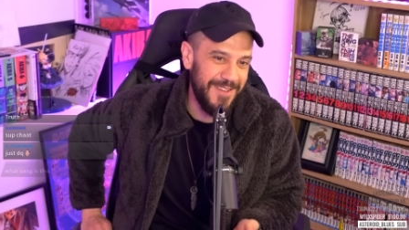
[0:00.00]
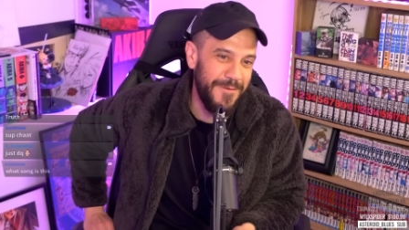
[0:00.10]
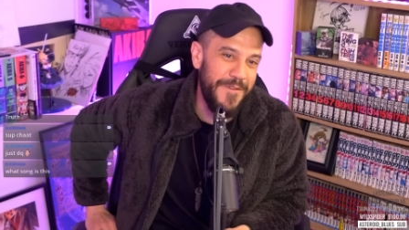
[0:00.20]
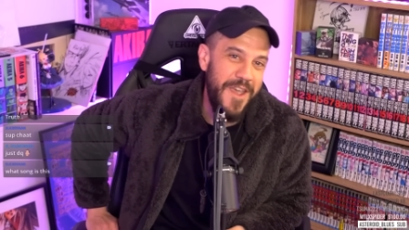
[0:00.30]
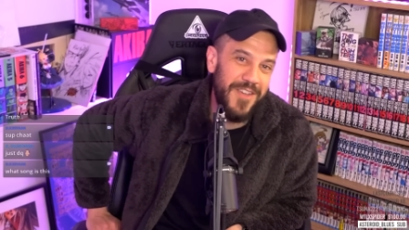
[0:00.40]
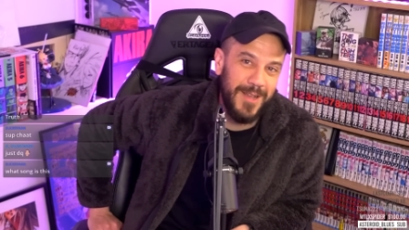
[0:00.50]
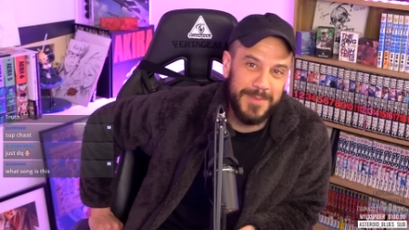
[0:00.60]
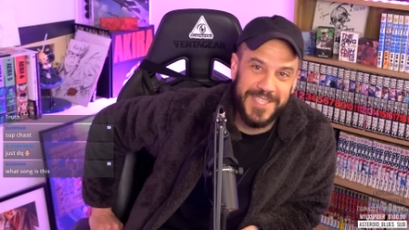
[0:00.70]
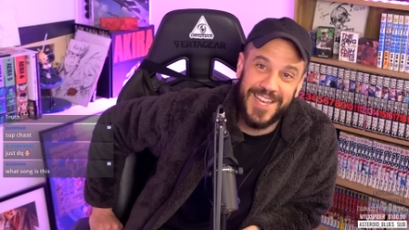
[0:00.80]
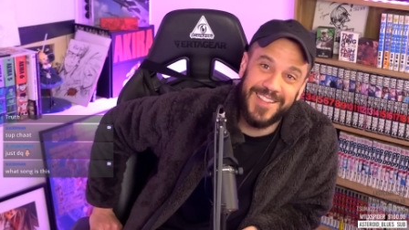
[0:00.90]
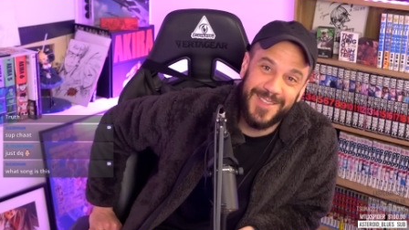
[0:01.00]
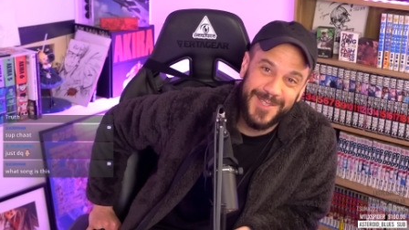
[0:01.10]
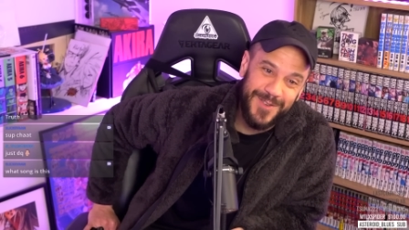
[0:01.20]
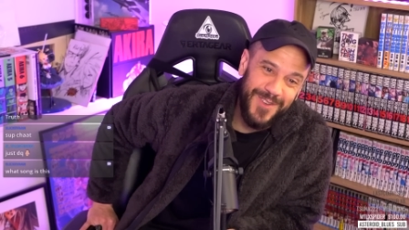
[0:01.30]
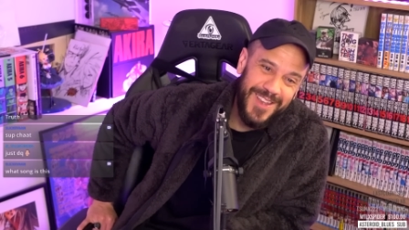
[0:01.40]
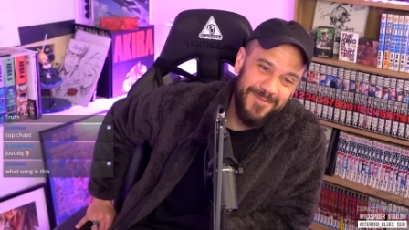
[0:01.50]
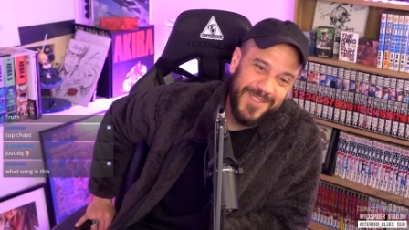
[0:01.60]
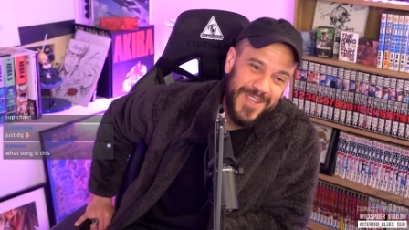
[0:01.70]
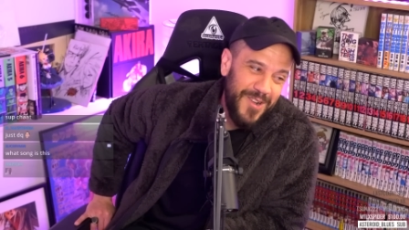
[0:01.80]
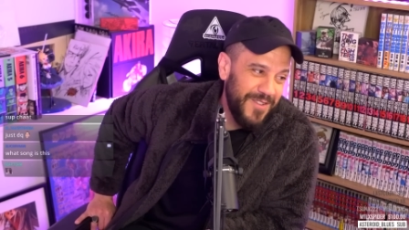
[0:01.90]
I'm very upset at the stream.
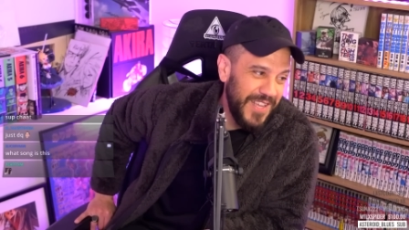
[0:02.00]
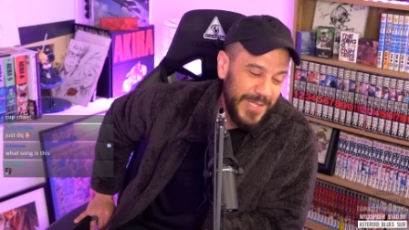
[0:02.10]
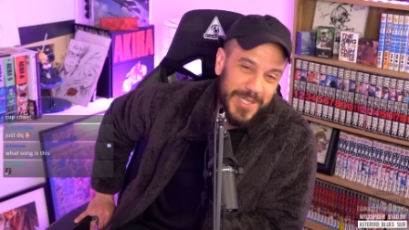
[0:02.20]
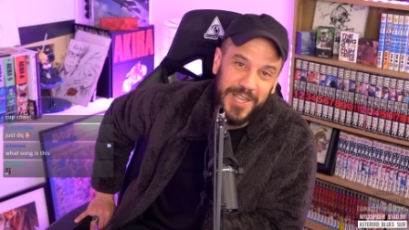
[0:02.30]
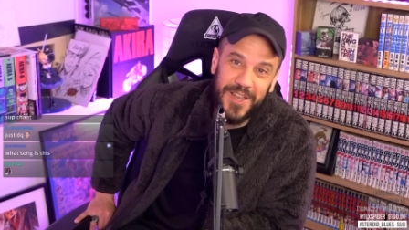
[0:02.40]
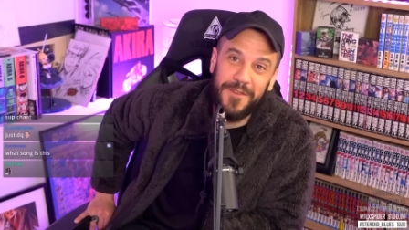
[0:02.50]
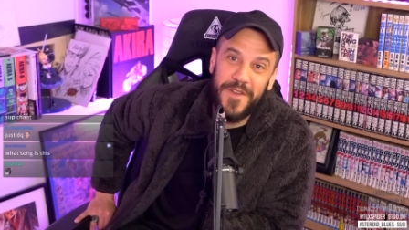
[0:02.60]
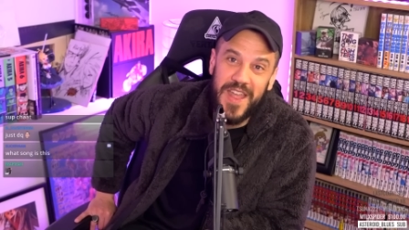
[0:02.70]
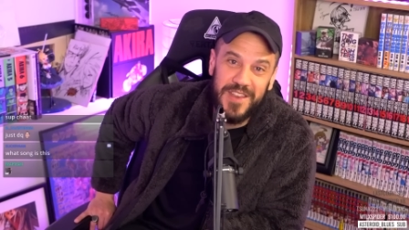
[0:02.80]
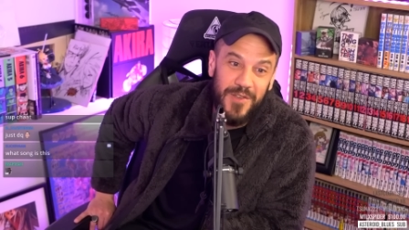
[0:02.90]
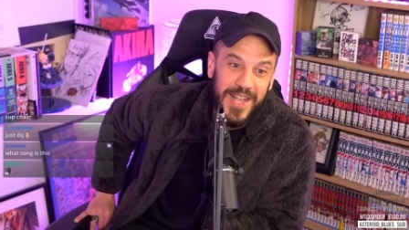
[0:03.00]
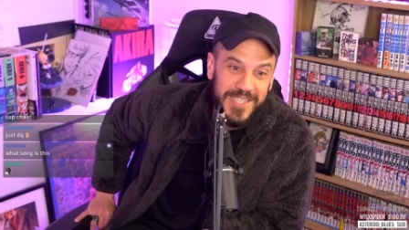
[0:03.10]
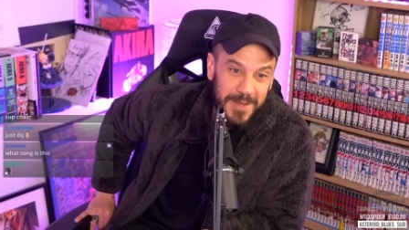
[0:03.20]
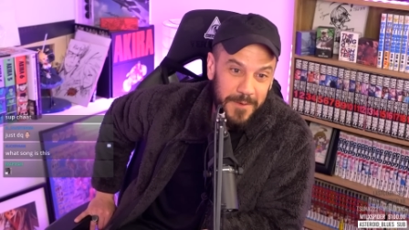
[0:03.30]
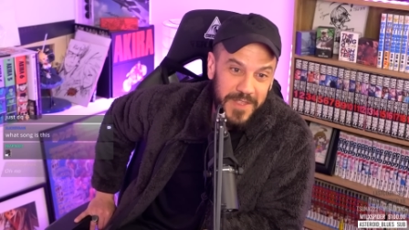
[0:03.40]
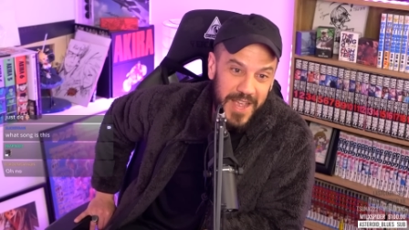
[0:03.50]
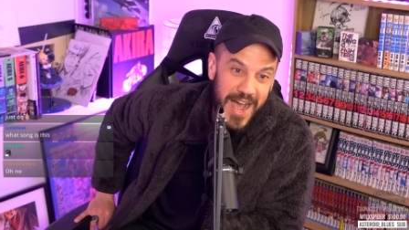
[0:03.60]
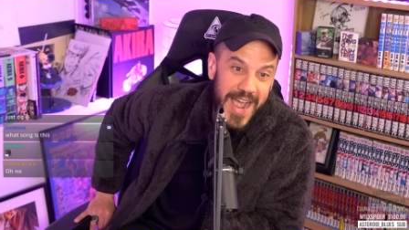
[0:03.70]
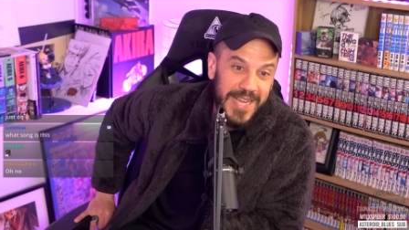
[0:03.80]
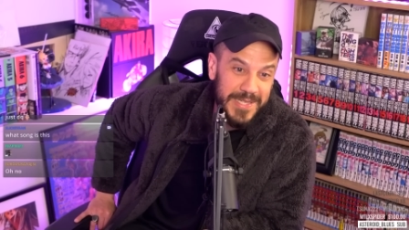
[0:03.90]
So this is a good event. You had some of the
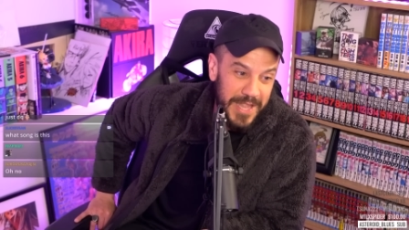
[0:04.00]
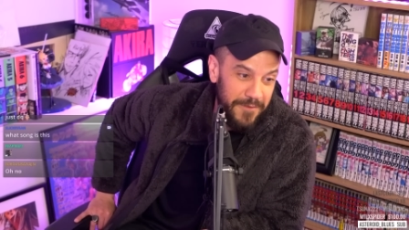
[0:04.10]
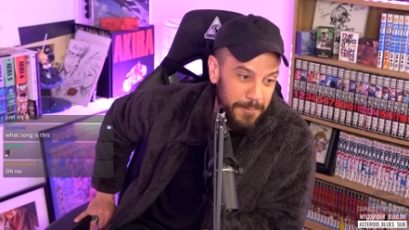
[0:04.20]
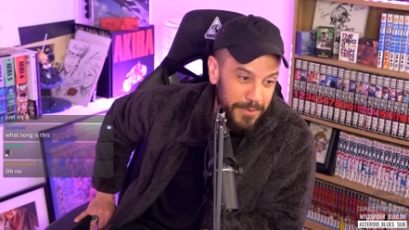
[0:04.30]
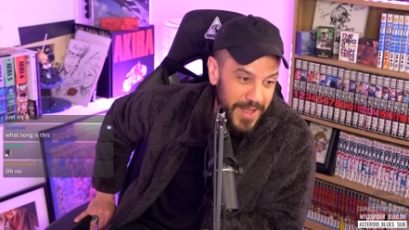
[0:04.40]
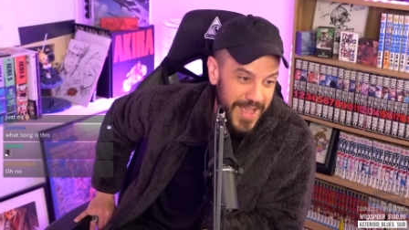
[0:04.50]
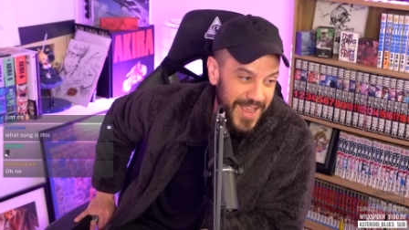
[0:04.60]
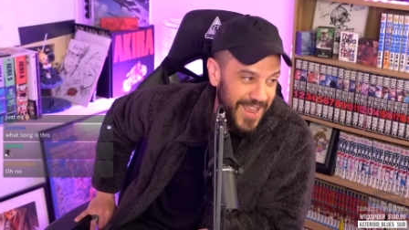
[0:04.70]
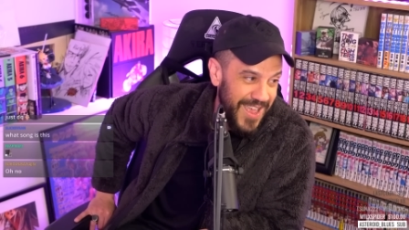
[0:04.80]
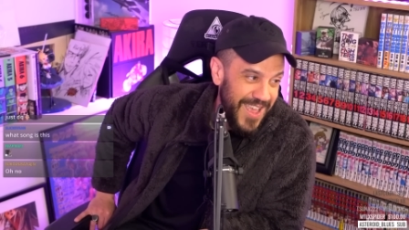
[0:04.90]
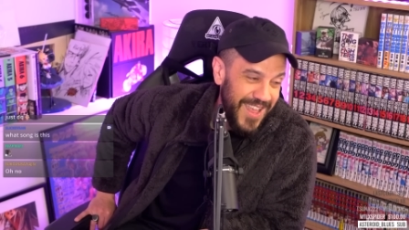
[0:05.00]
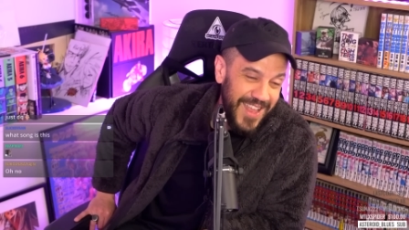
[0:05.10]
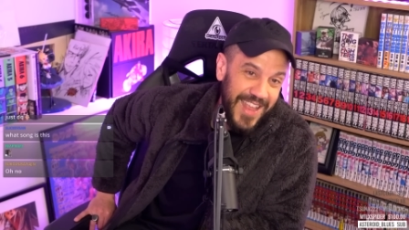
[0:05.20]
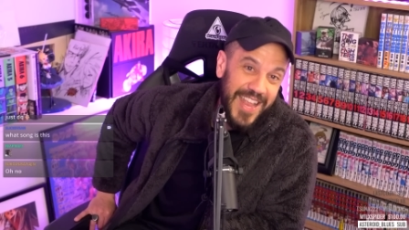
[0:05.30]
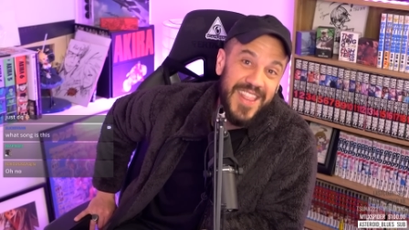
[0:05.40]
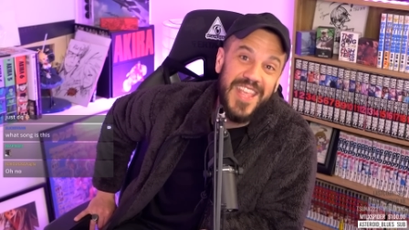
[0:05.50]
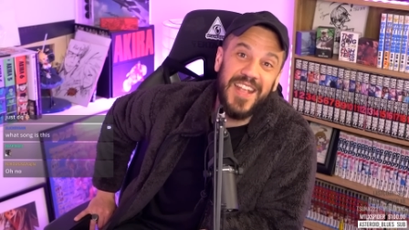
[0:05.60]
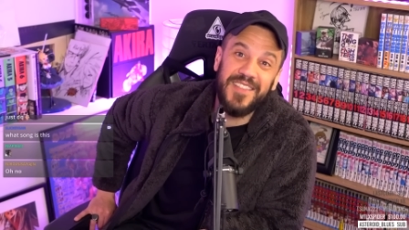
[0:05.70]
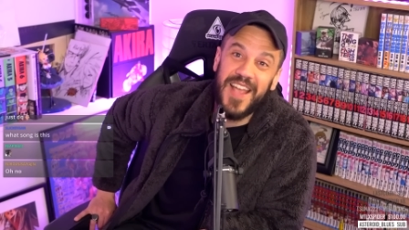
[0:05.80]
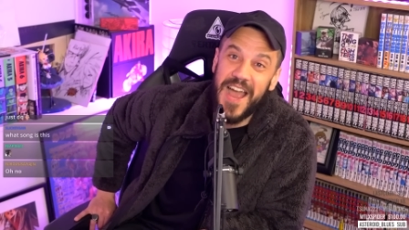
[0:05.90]
highest level play in the
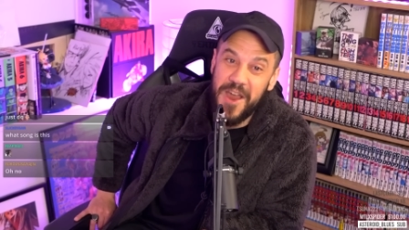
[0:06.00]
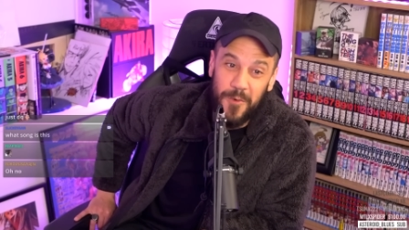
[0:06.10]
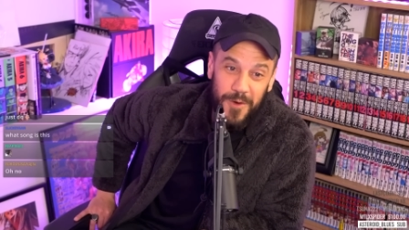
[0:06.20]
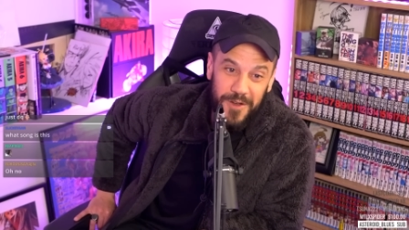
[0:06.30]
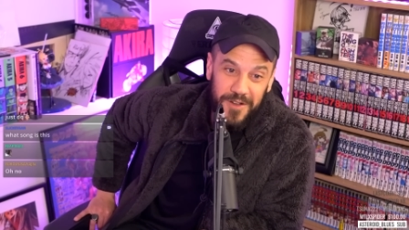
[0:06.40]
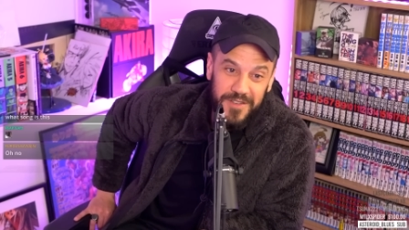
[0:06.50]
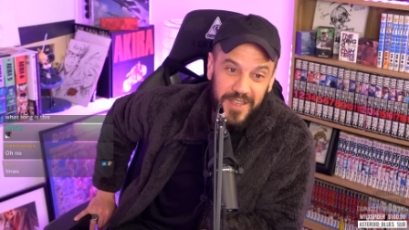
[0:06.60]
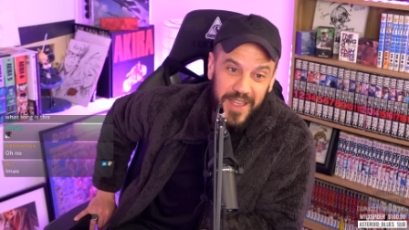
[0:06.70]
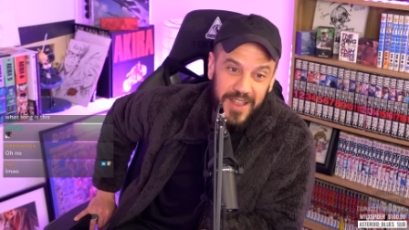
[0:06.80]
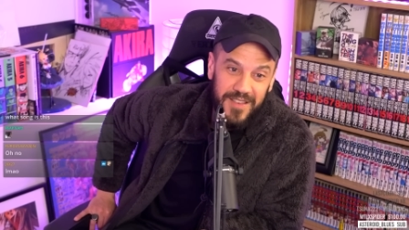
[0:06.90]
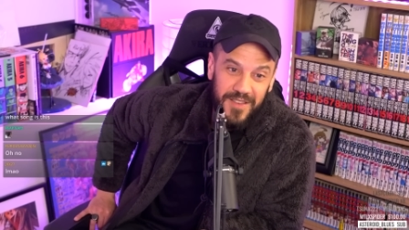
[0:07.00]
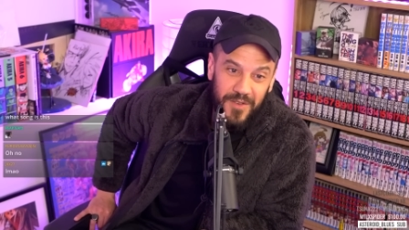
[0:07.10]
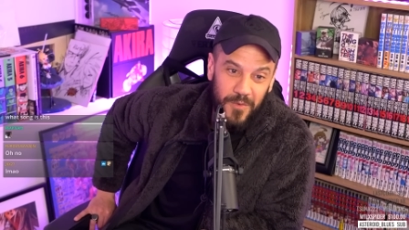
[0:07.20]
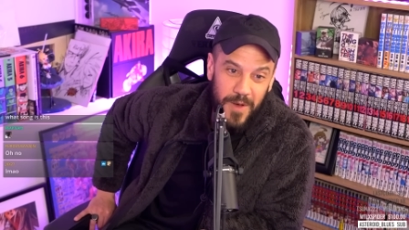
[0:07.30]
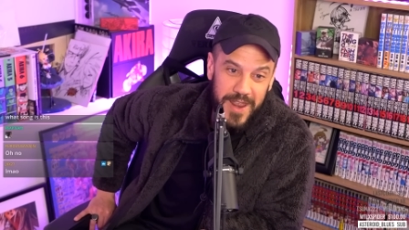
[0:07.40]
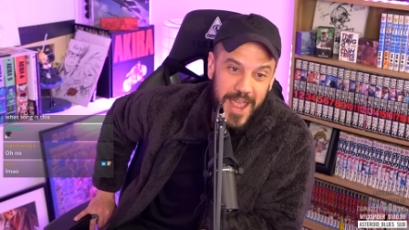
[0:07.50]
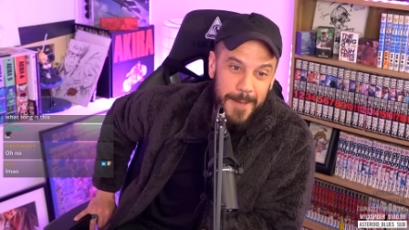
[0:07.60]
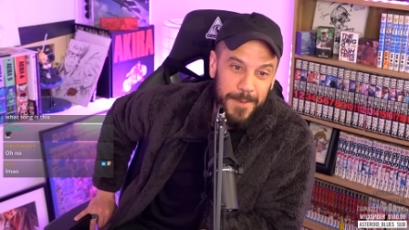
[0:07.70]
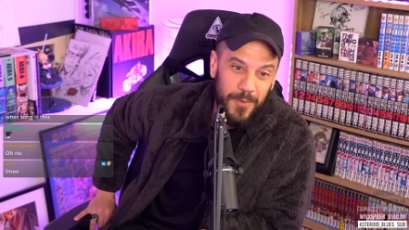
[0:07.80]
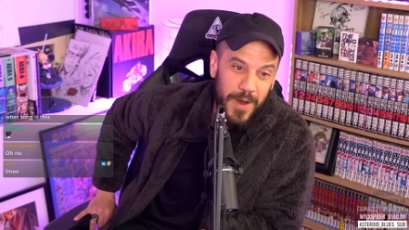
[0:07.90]
entire world. And what
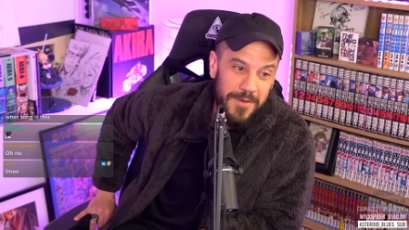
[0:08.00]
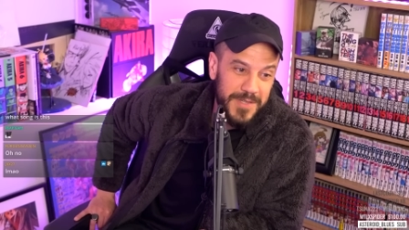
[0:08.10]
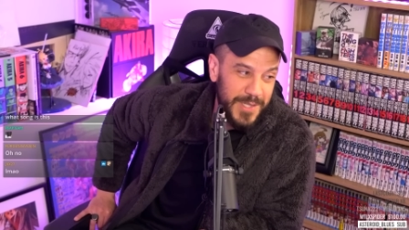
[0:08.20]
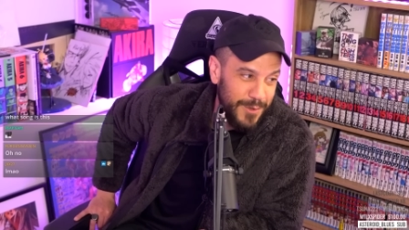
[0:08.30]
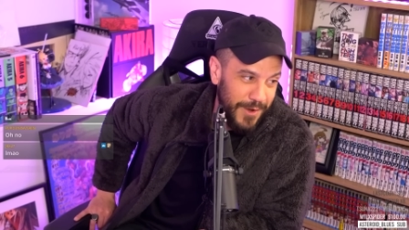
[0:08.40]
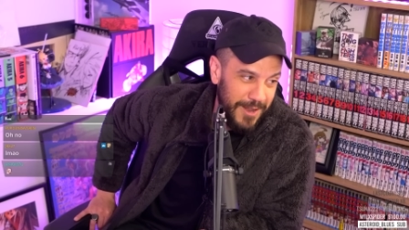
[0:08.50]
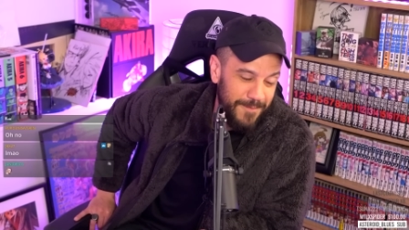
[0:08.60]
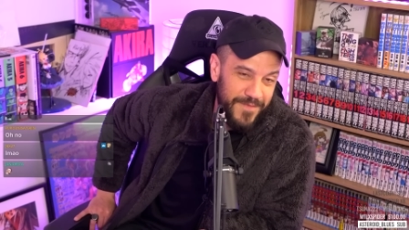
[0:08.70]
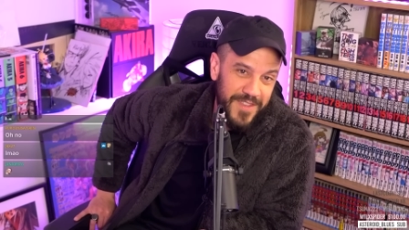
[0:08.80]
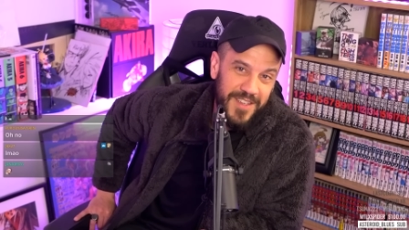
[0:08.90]
happened? Where was the stream?